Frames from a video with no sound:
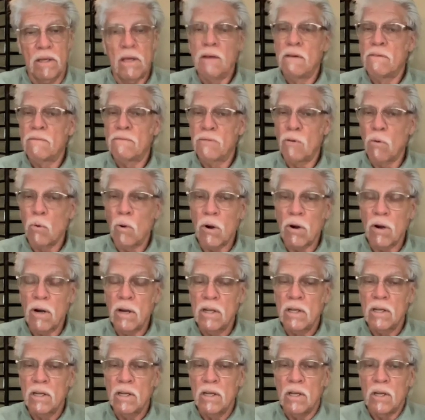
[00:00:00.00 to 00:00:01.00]
4,
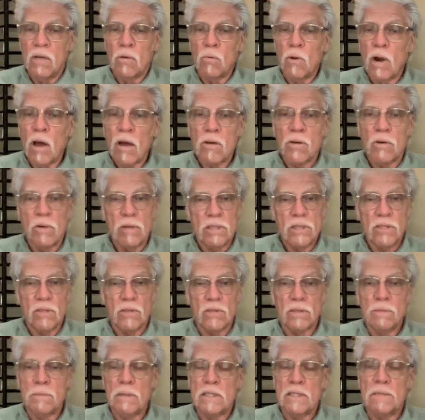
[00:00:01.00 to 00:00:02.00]
raw
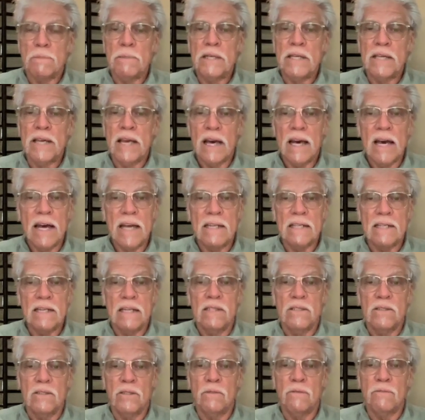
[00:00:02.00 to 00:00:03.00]
crystals must be cut
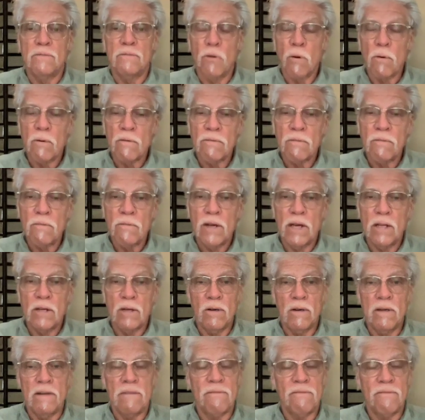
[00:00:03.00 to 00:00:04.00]
to
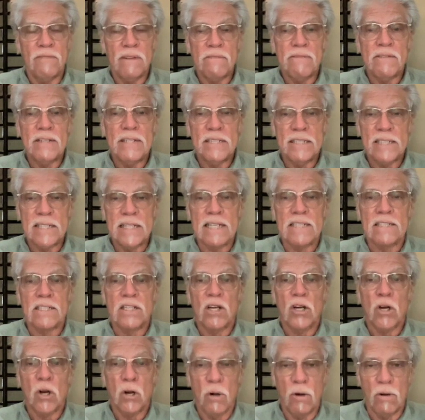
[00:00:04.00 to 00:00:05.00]
456
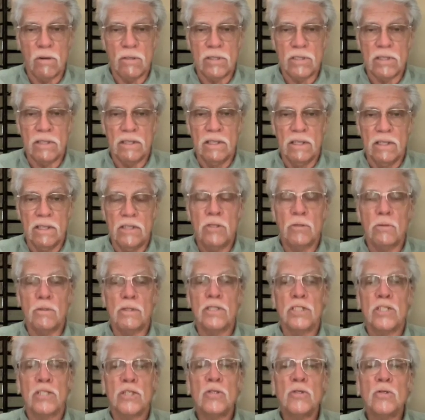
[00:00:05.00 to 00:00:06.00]
hertz to
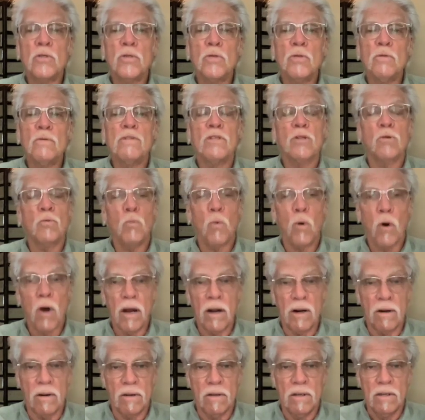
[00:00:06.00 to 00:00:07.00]
attune to
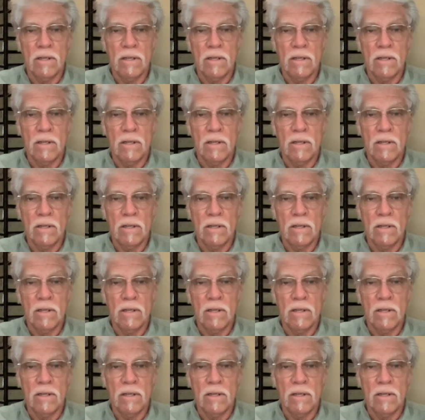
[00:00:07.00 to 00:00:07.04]
water.